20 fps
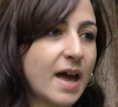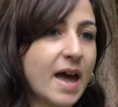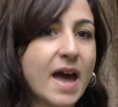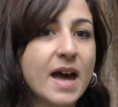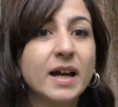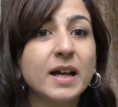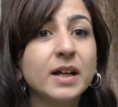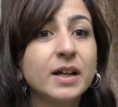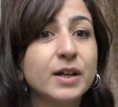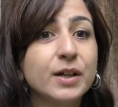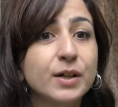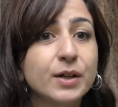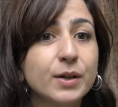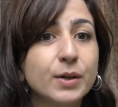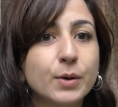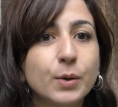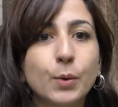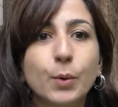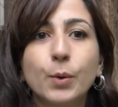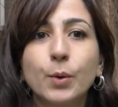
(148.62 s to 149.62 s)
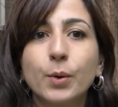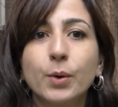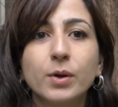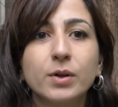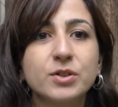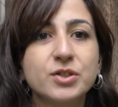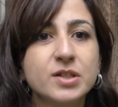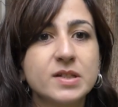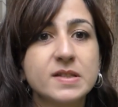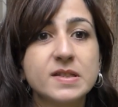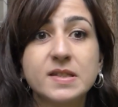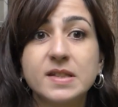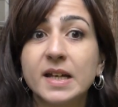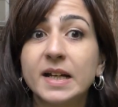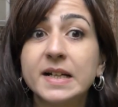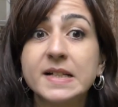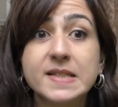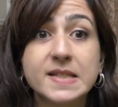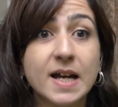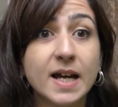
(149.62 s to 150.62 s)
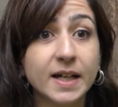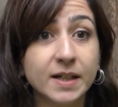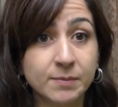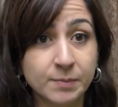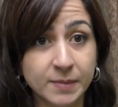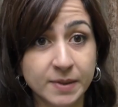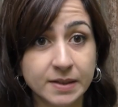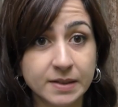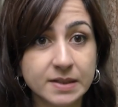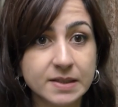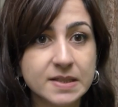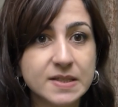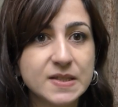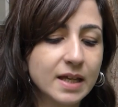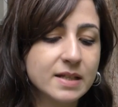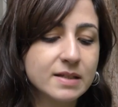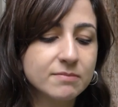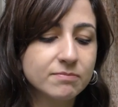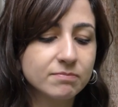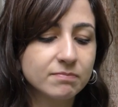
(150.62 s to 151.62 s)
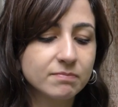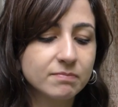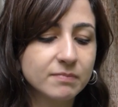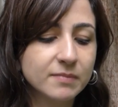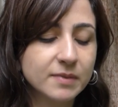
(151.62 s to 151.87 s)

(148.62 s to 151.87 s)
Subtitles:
anger or just excitement, and